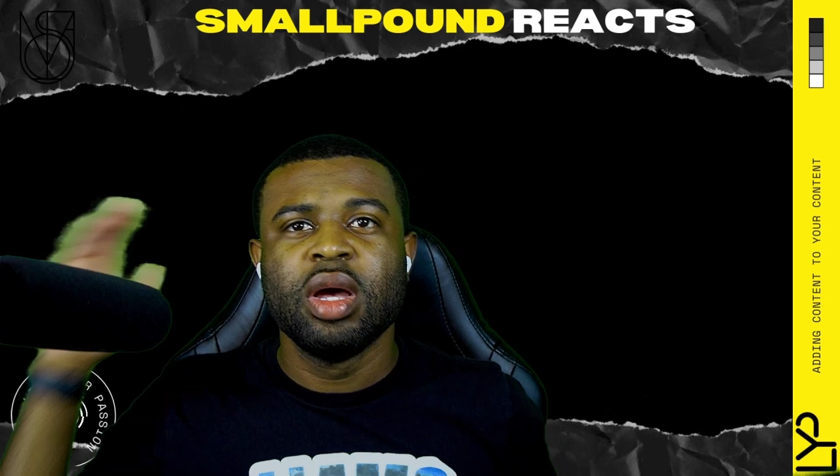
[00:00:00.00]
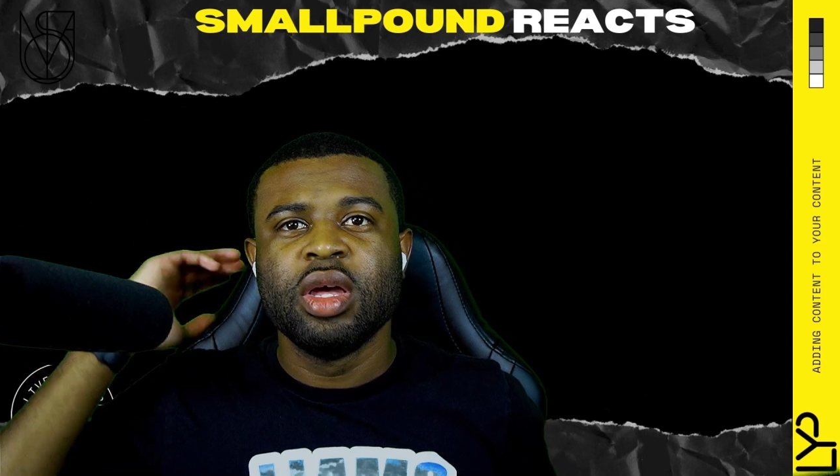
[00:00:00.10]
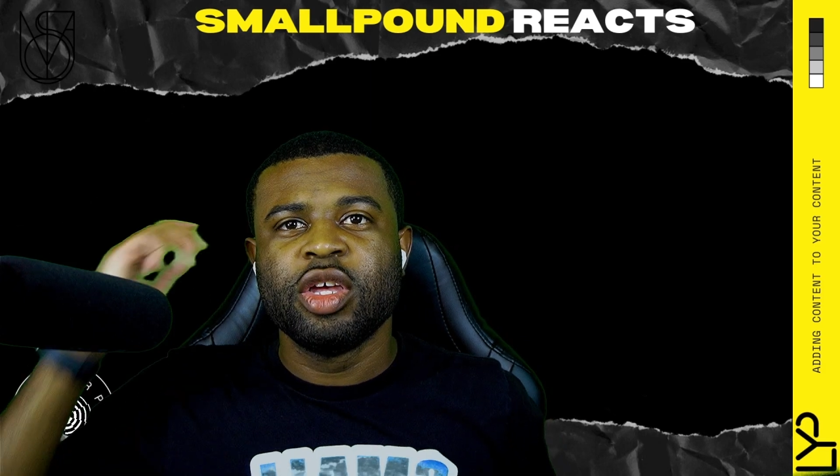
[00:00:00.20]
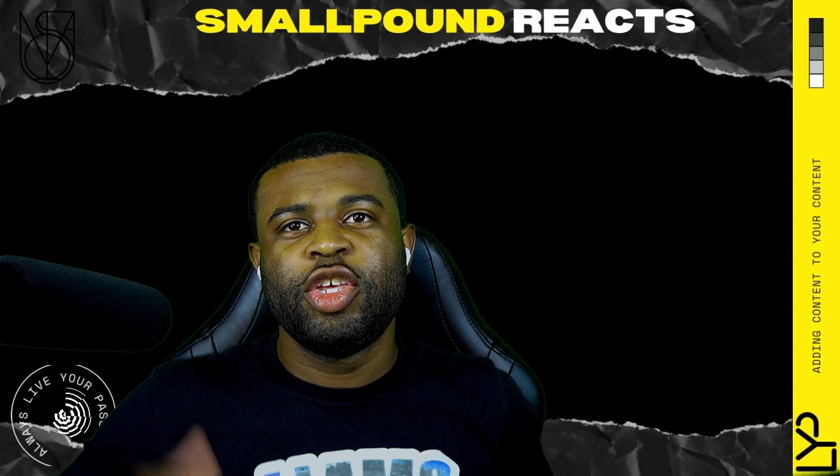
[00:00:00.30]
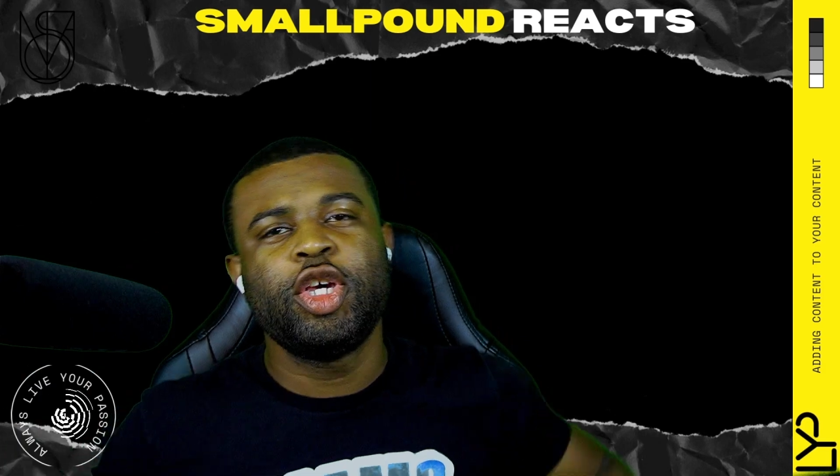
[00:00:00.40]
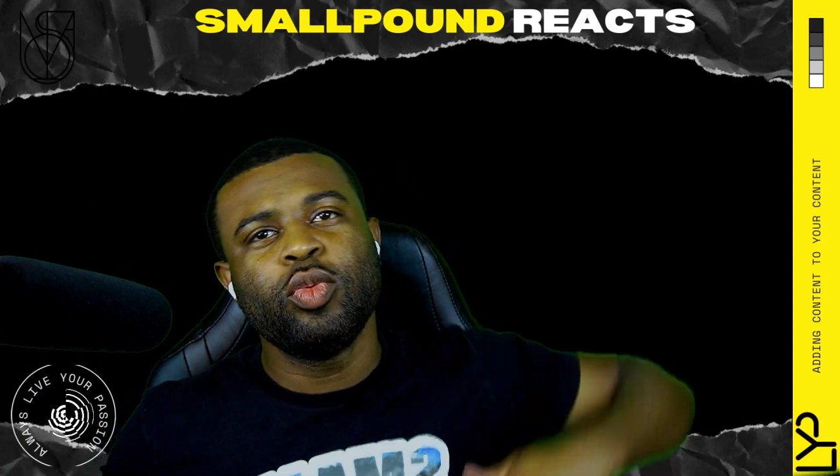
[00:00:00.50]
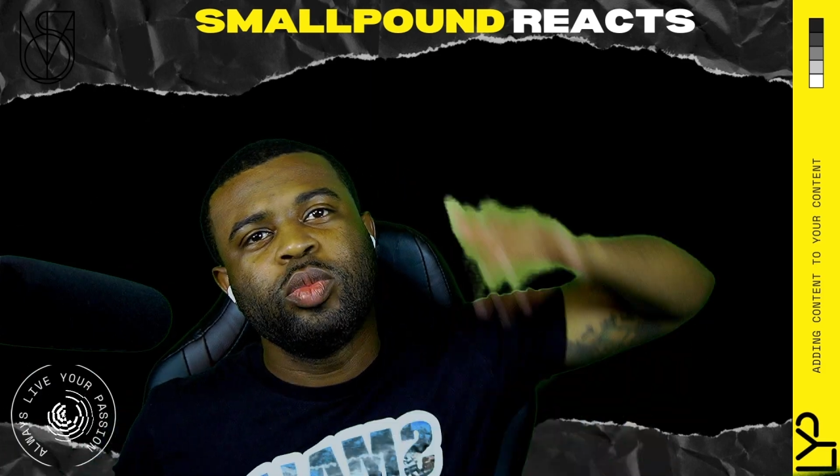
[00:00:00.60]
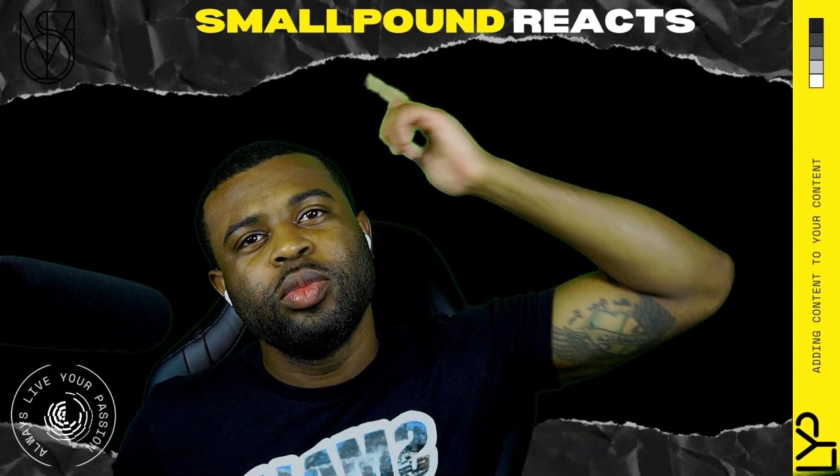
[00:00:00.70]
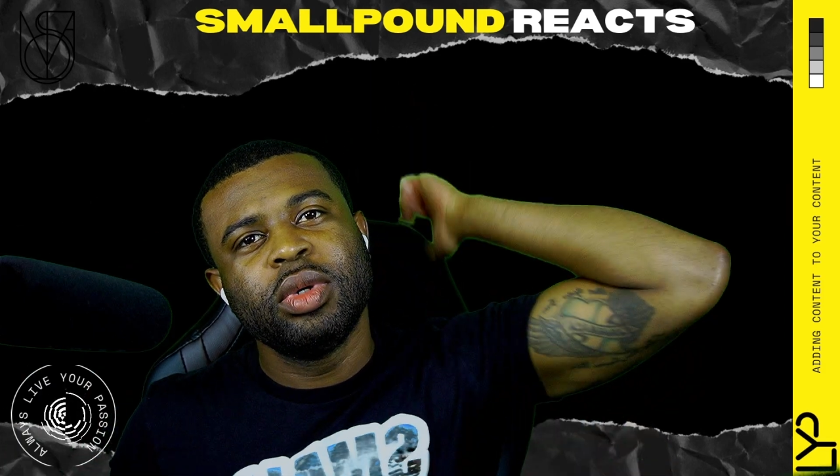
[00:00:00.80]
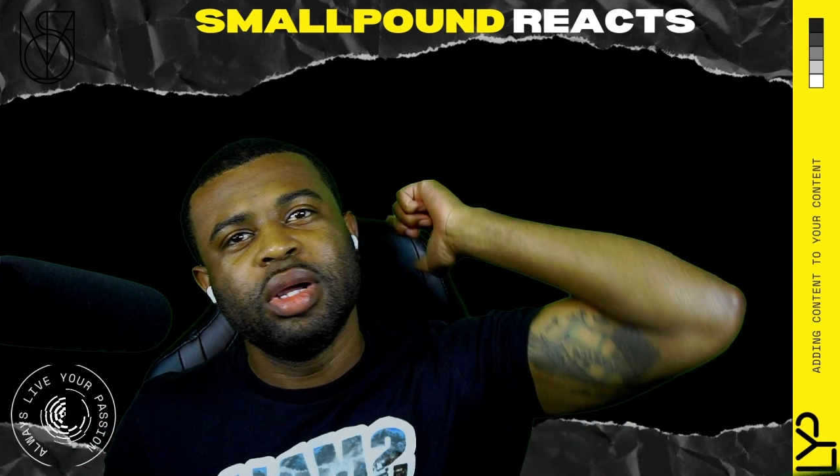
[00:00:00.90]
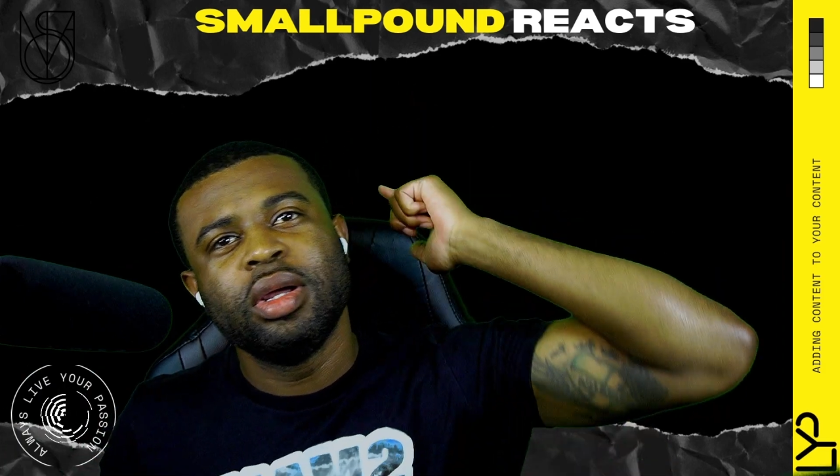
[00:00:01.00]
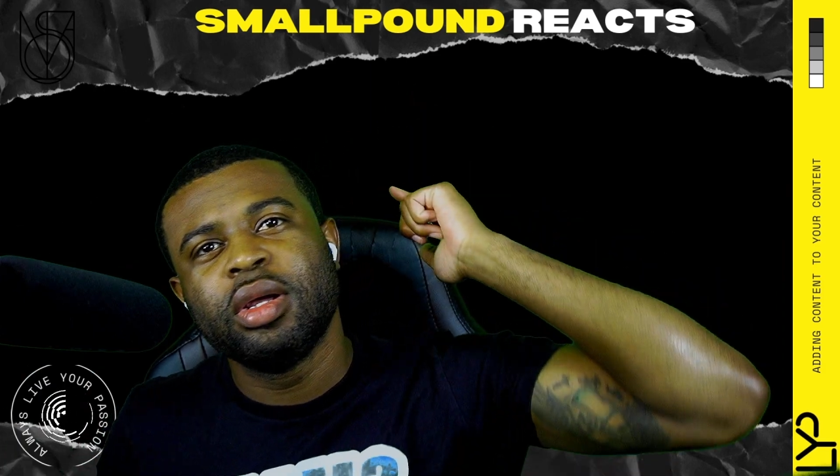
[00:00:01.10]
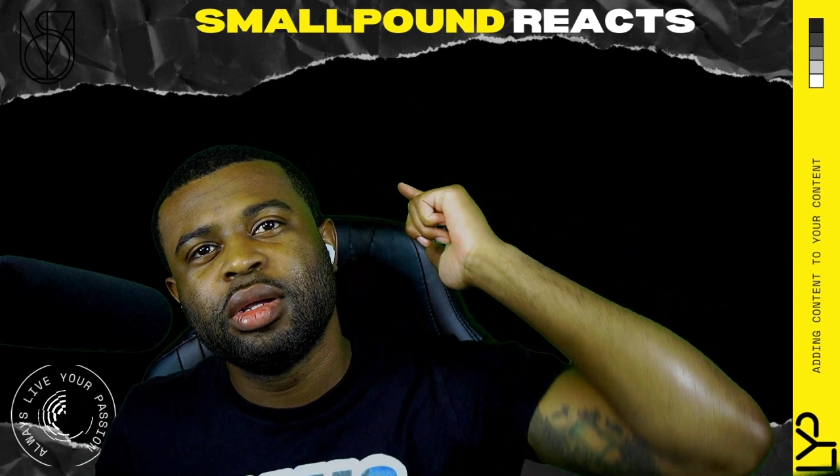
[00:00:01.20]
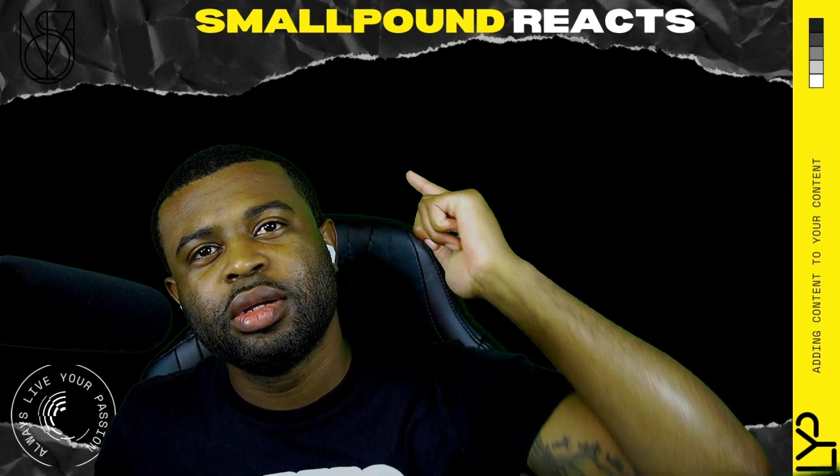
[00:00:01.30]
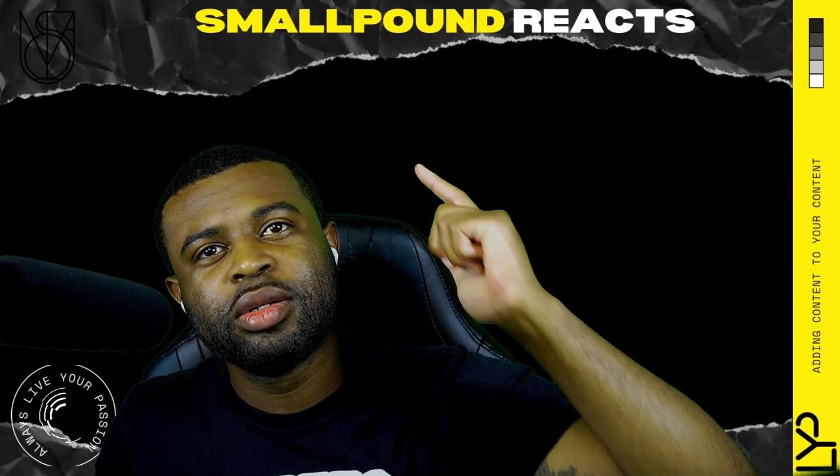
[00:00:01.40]
You
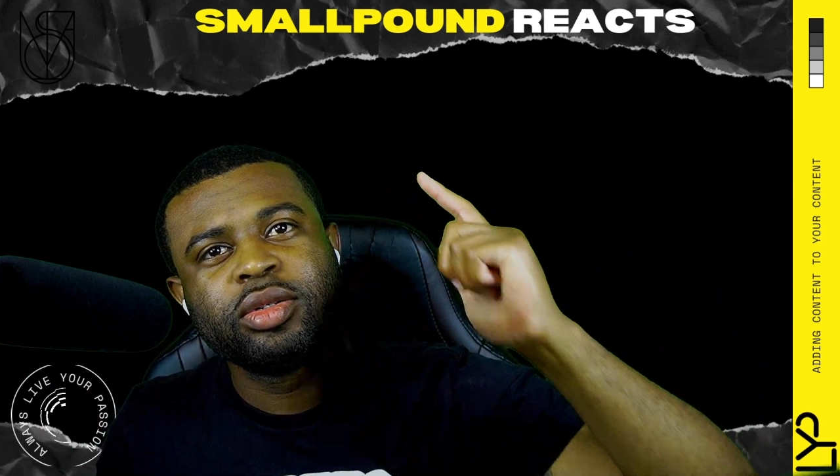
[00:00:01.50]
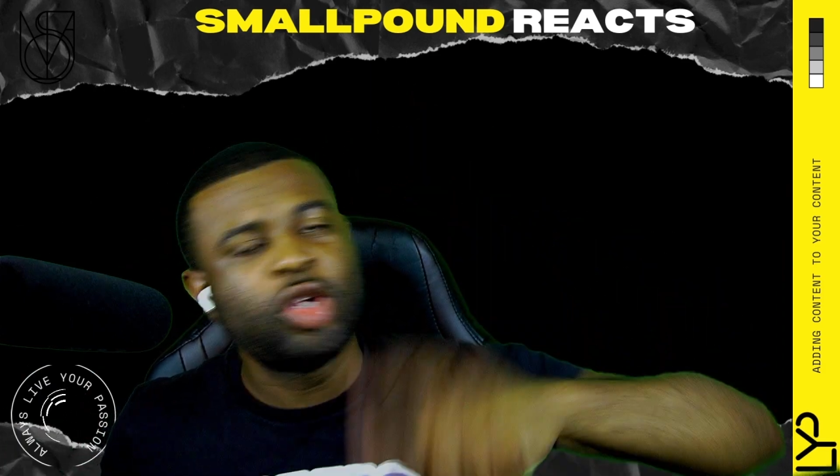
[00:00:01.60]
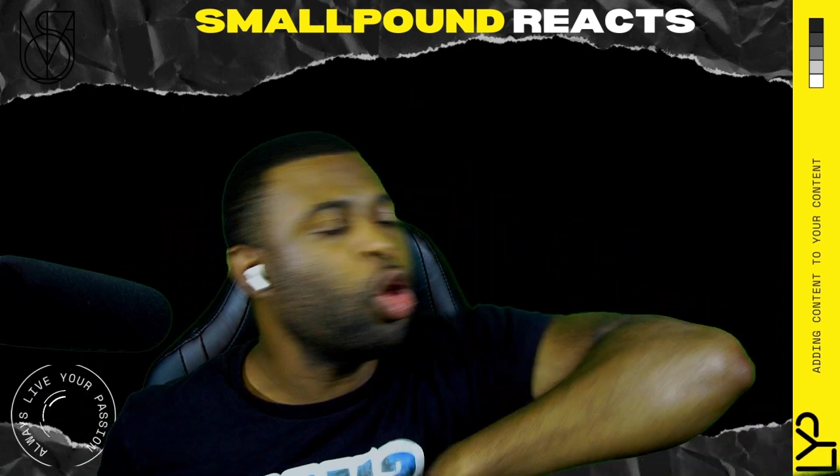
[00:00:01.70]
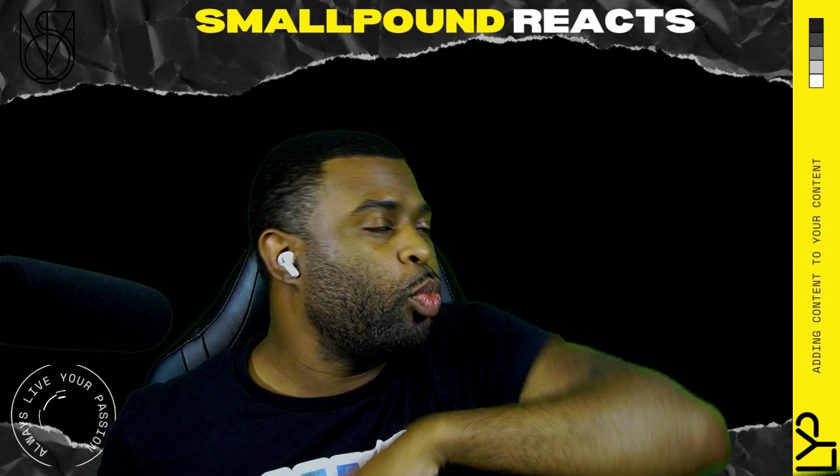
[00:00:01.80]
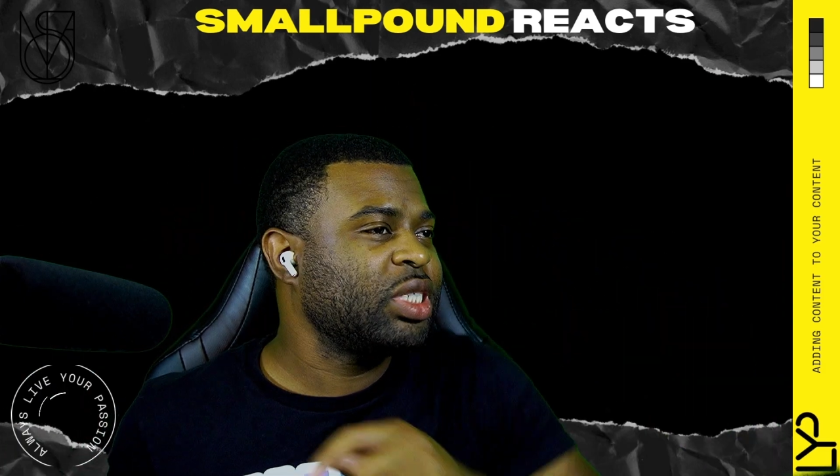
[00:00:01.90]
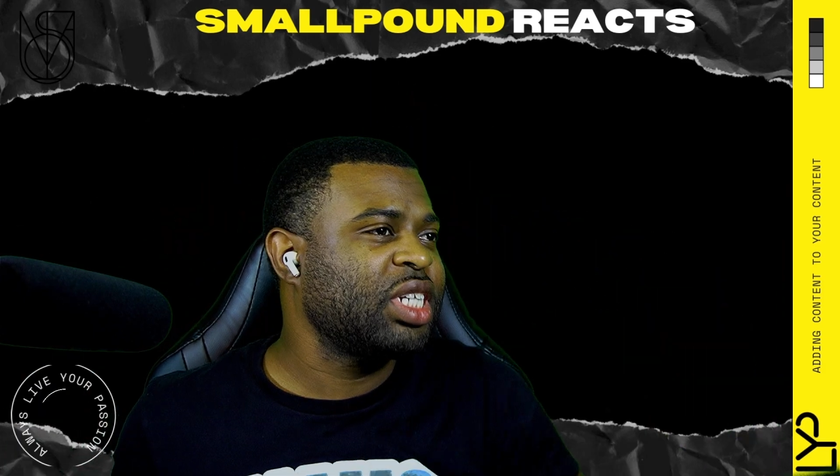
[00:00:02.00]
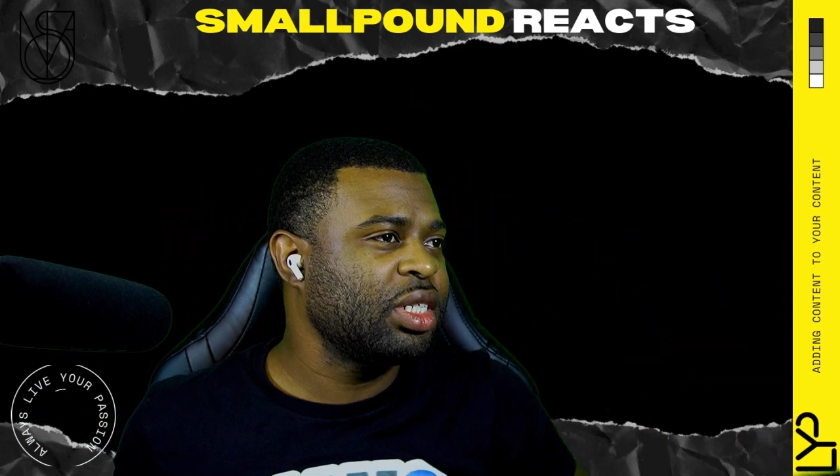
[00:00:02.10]
too. What's good?